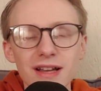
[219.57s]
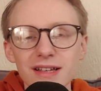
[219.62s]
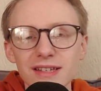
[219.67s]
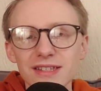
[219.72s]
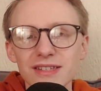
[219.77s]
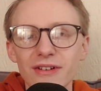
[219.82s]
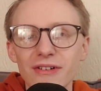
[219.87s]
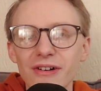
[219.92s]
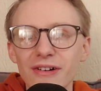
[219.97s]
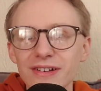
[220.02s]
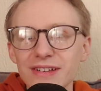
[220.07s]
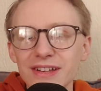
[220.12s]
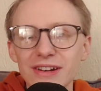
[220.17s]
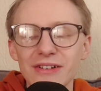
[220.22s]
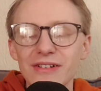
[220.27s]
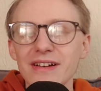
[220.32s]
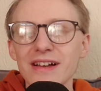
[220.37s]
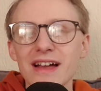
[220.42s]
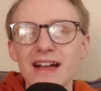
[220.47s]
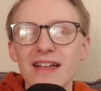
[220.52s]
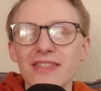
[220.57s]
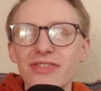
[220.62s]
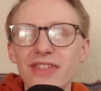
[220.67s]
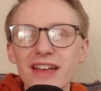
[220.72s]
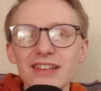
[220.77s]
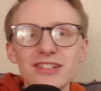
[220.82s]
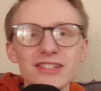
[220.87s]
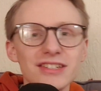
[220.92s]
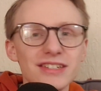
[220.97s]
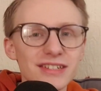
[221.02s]
So, you know,
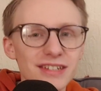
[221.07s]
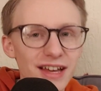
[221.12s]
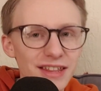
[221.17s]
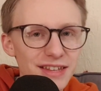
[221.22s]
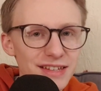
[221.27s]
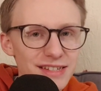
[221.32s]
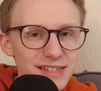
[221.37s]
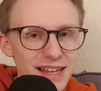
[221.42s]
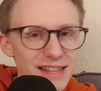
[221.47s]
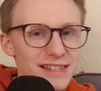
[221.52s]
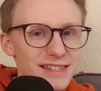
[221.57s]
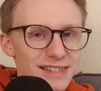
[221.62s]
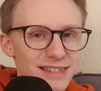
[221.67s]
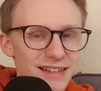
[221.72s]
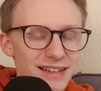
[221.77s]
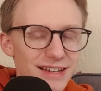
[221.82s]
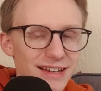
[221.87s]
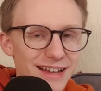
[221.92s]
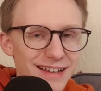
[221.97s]
there's just another sense that